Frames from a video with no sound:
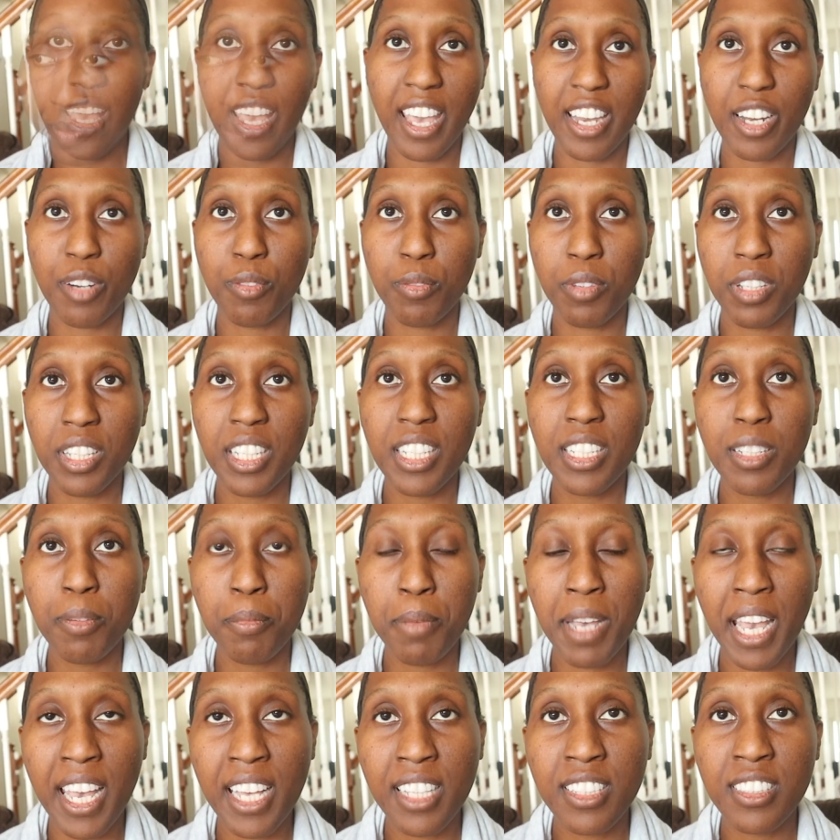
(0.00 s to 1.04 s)
And it really
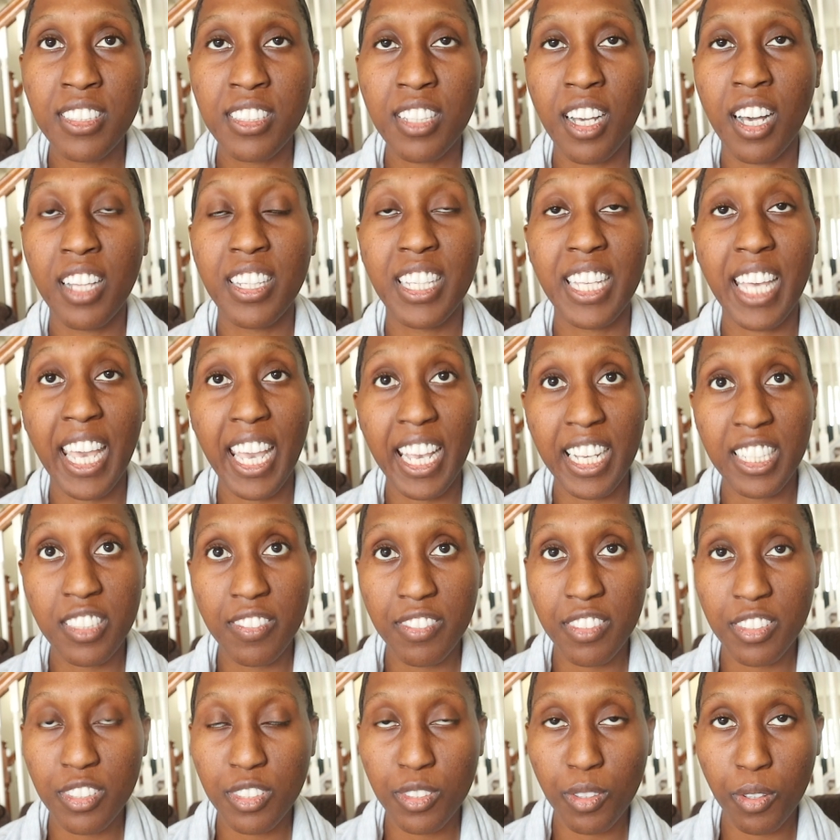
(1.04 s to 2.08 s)
depends on the age
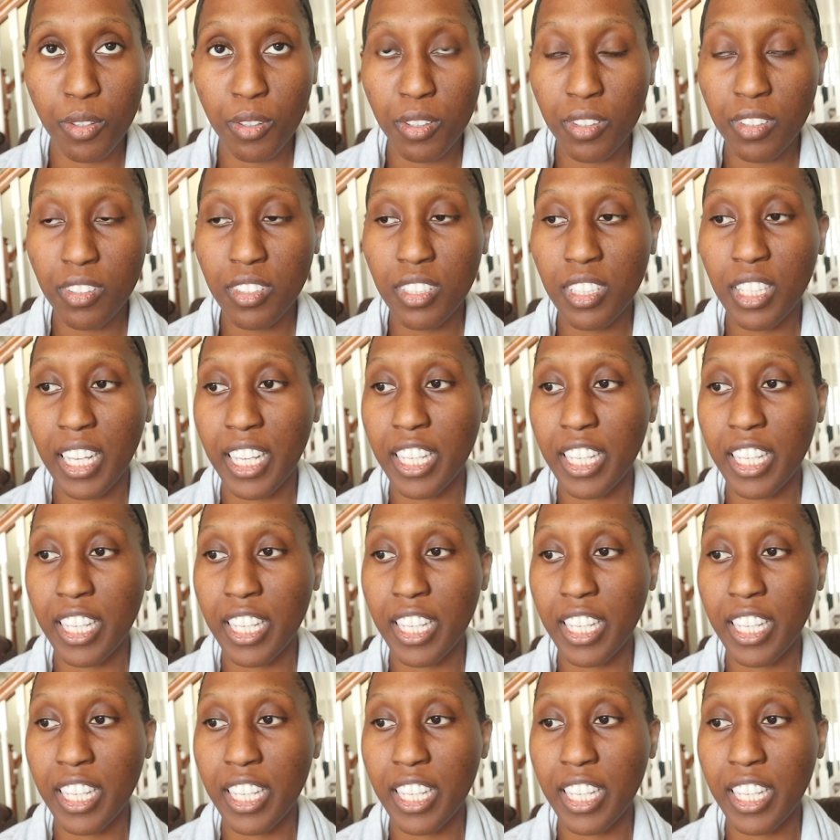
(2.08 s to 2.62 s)
of the soul.